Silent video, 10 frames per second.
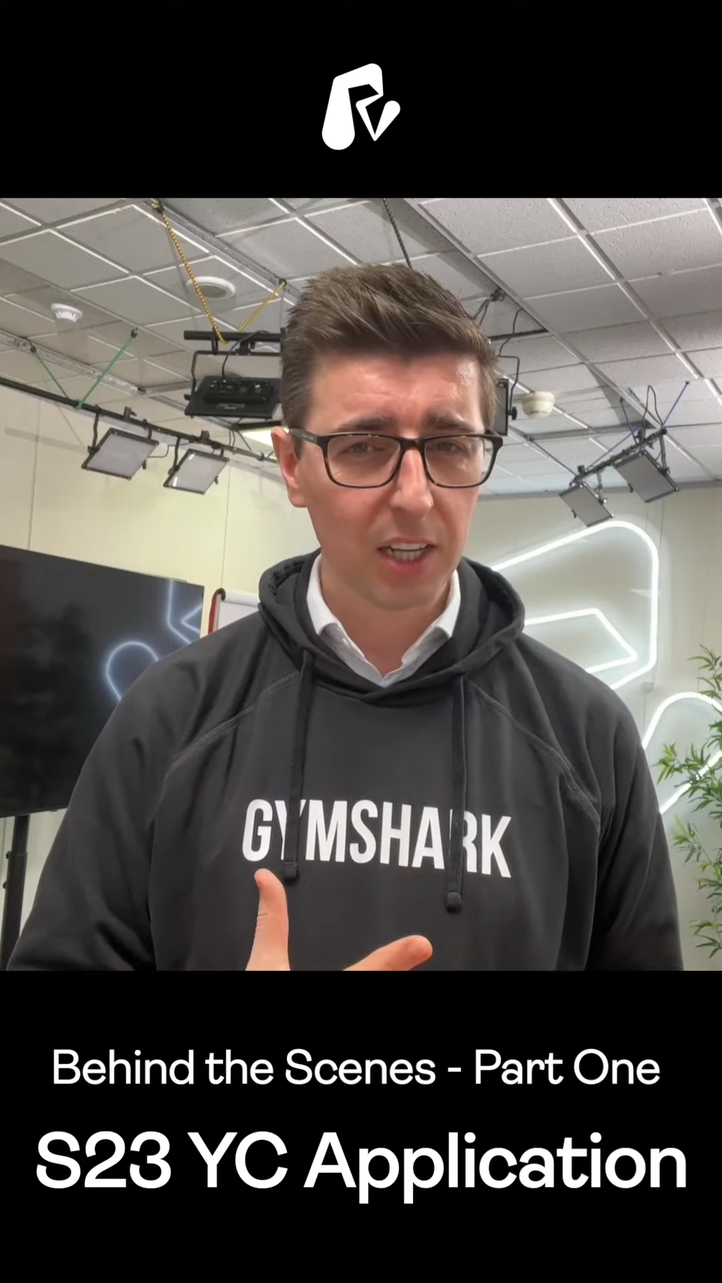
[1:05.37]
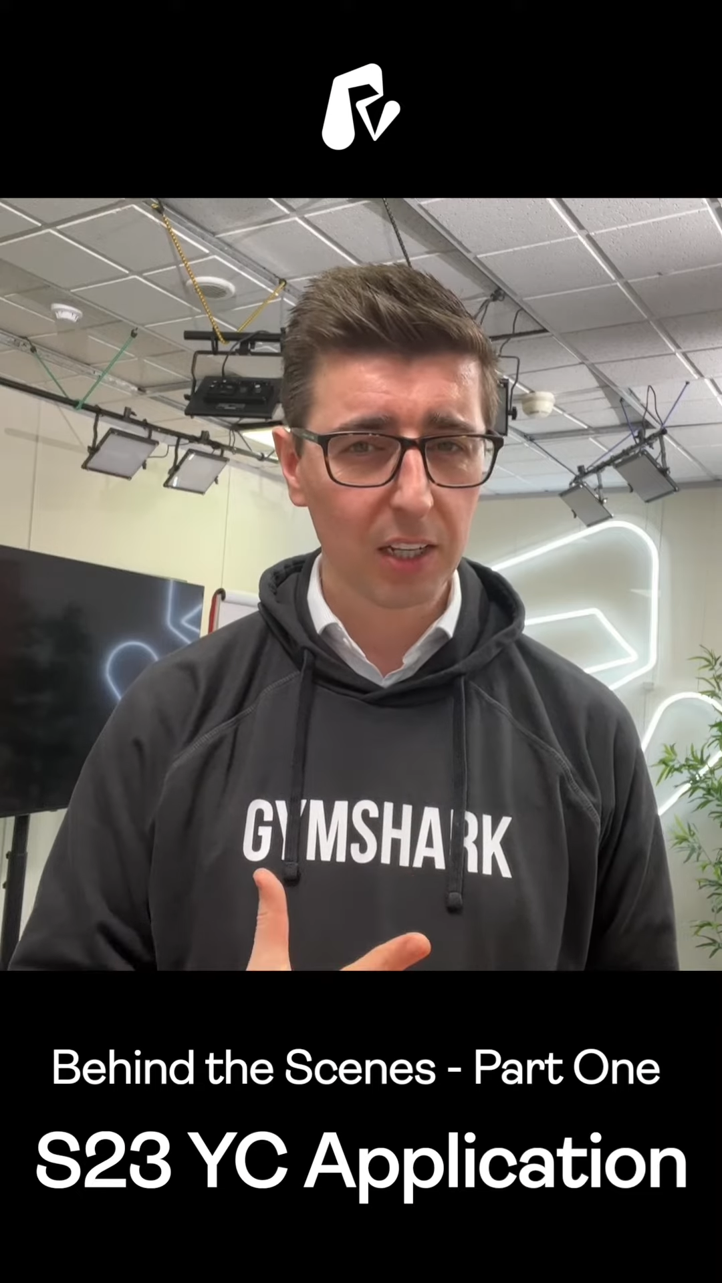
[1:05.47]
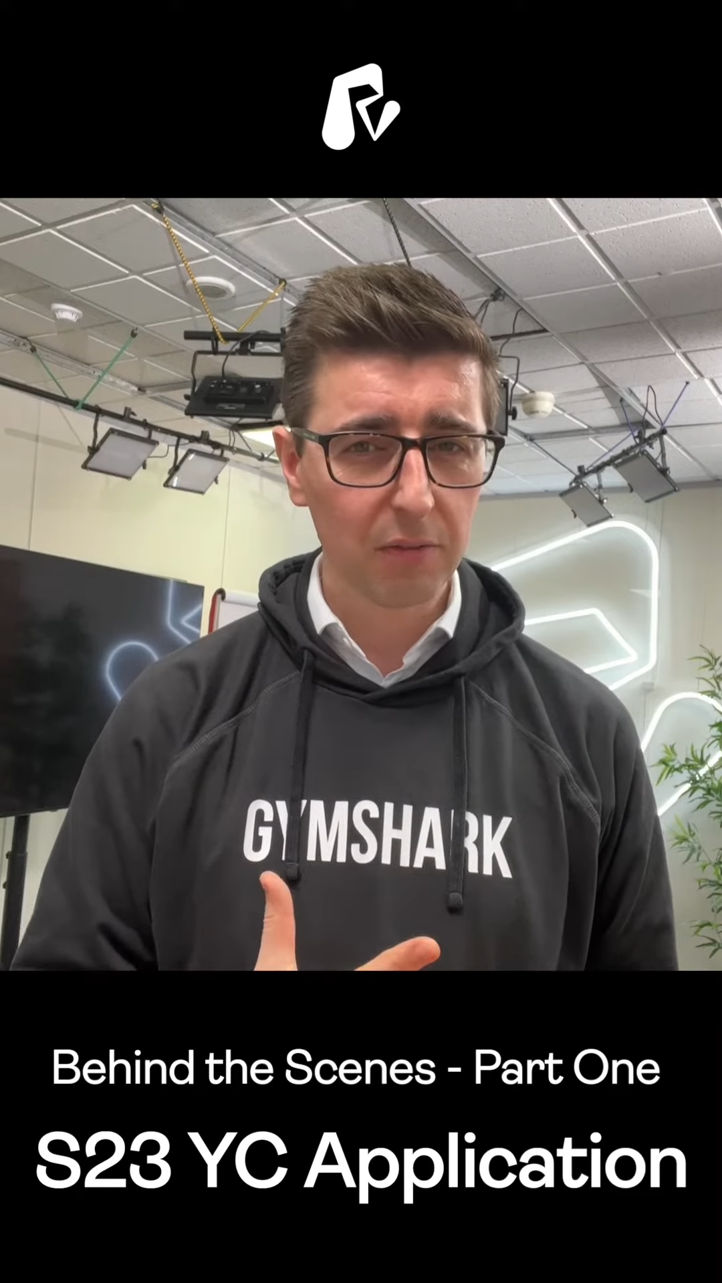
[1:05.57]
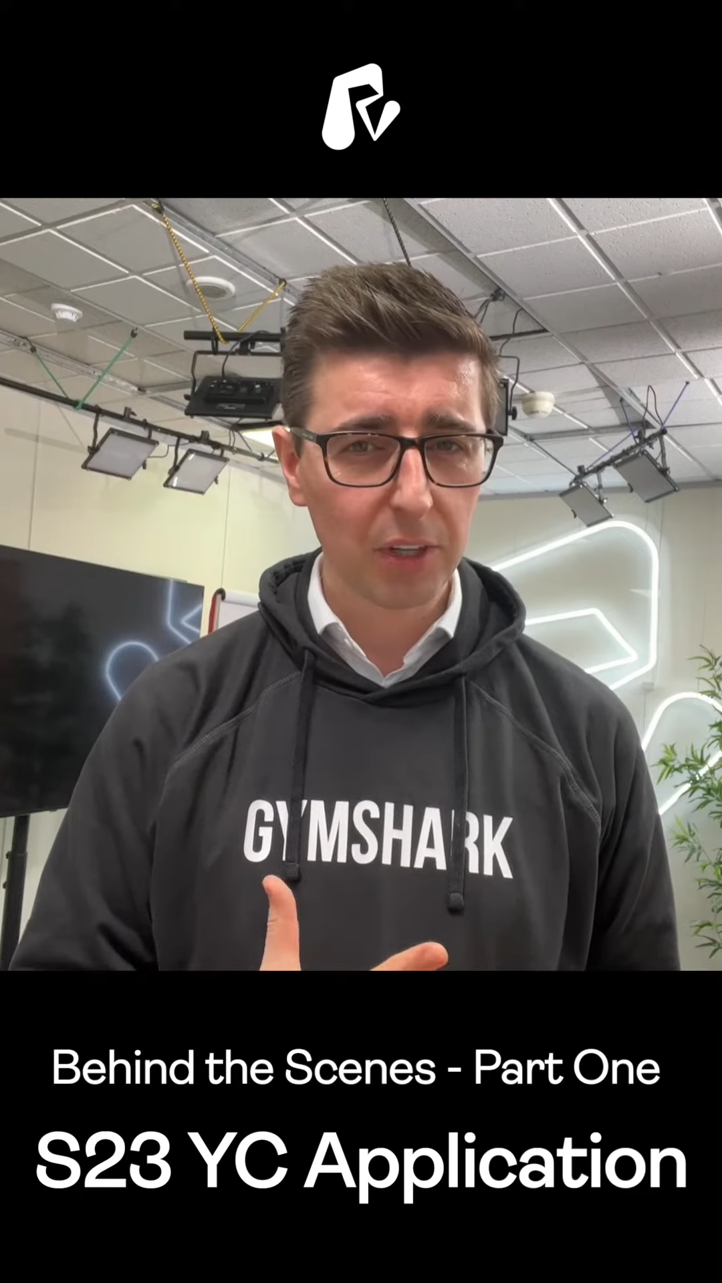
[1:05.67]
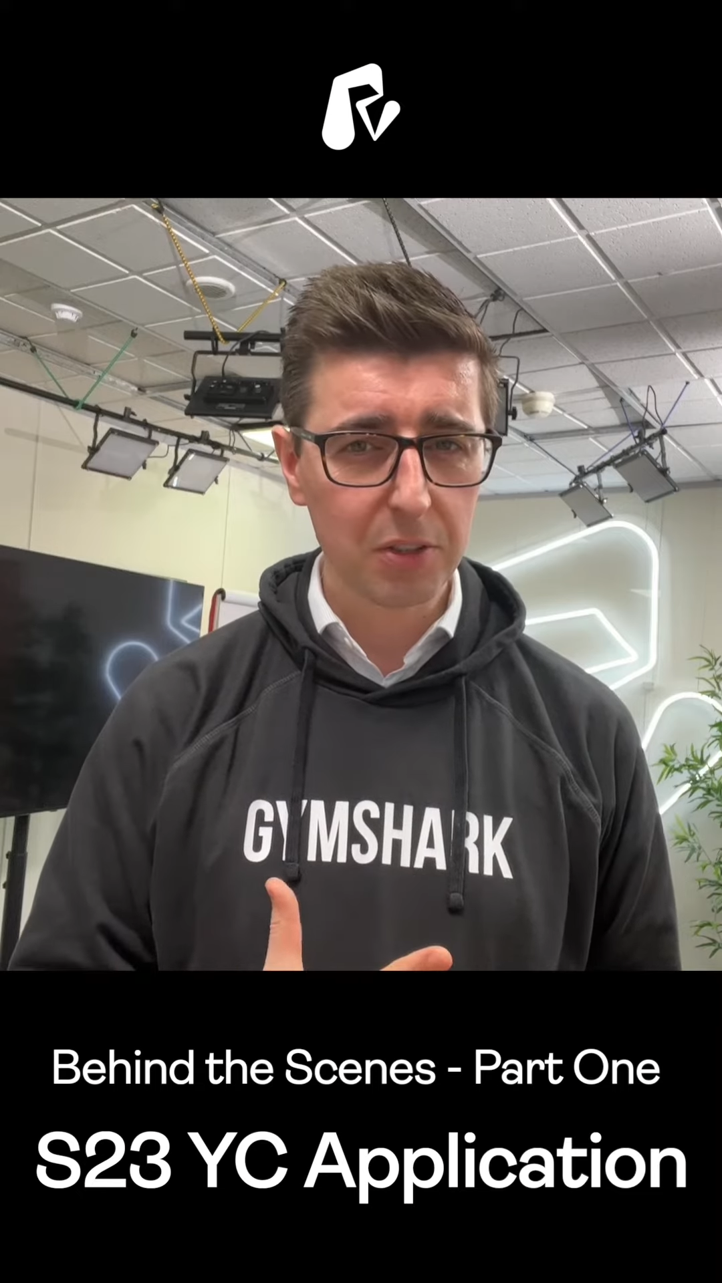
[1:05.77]

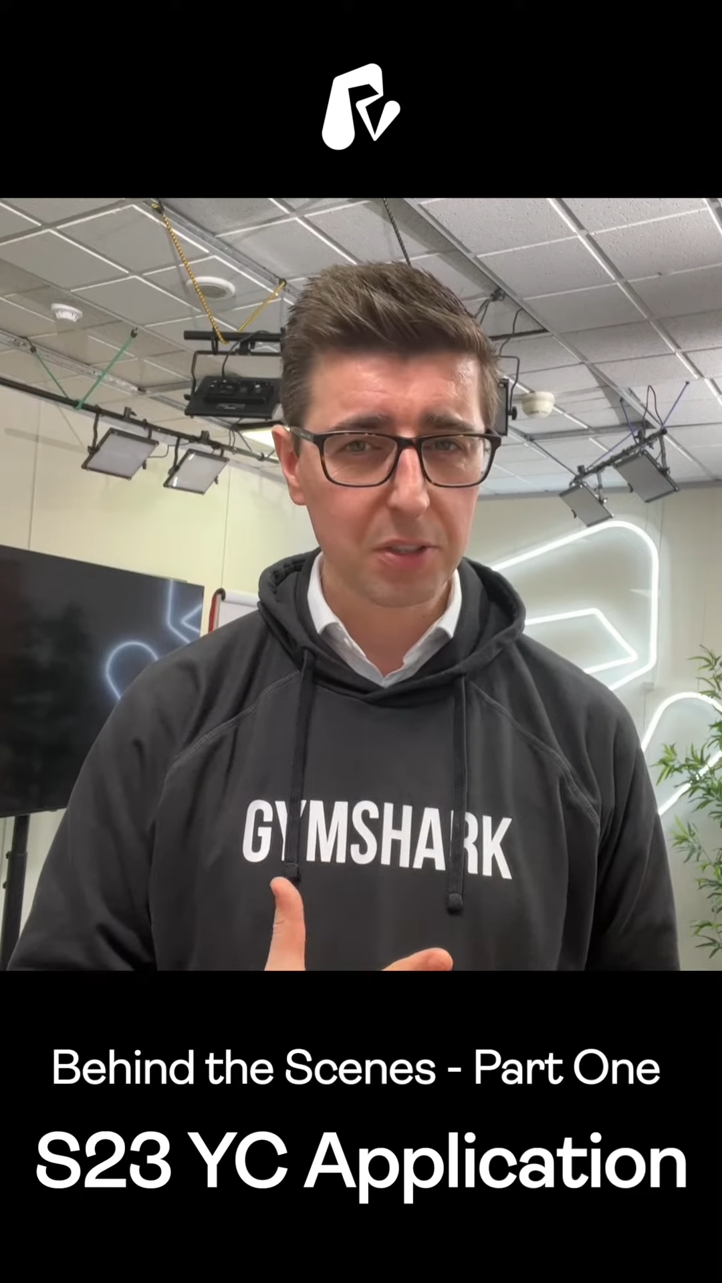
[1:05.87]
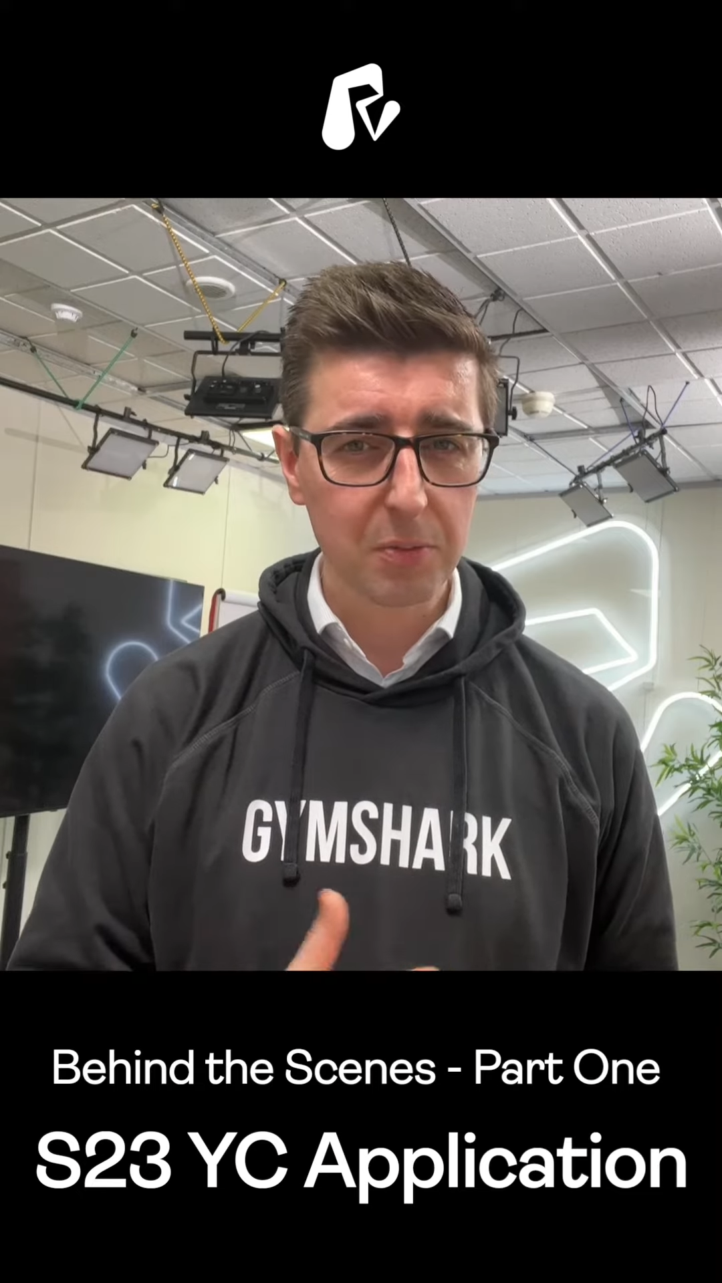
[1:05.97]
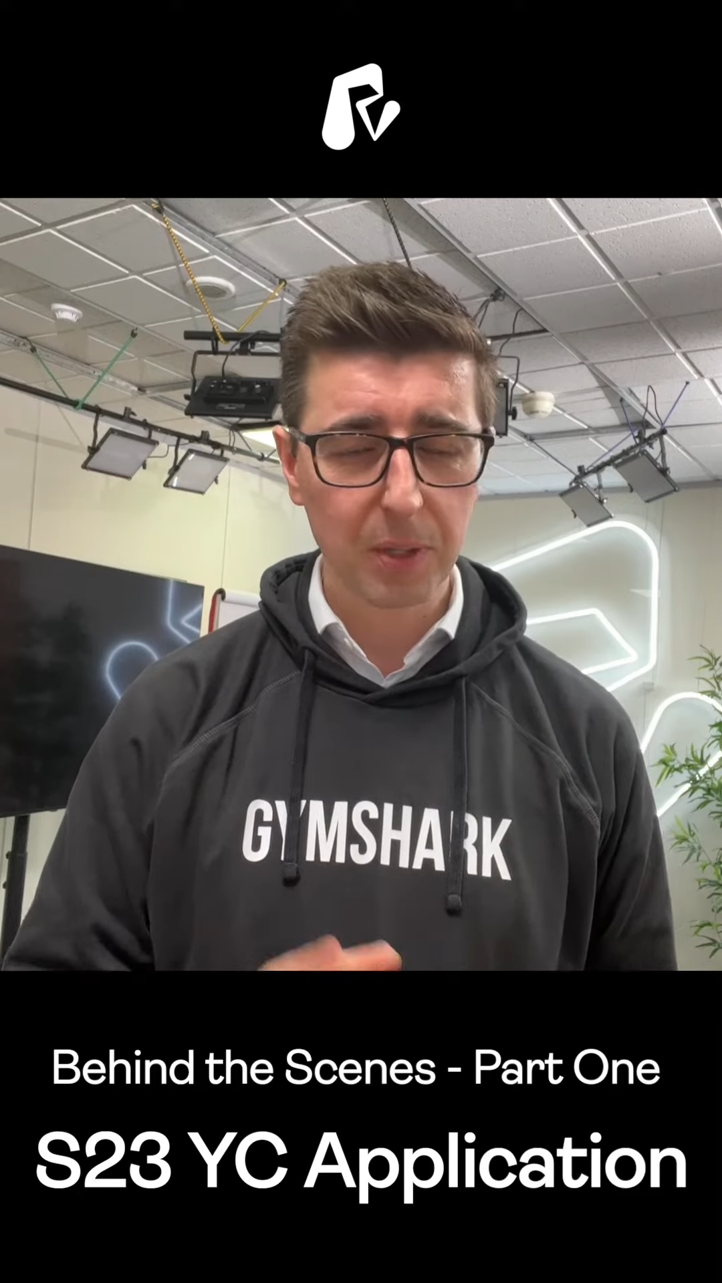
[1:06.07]
confuses me.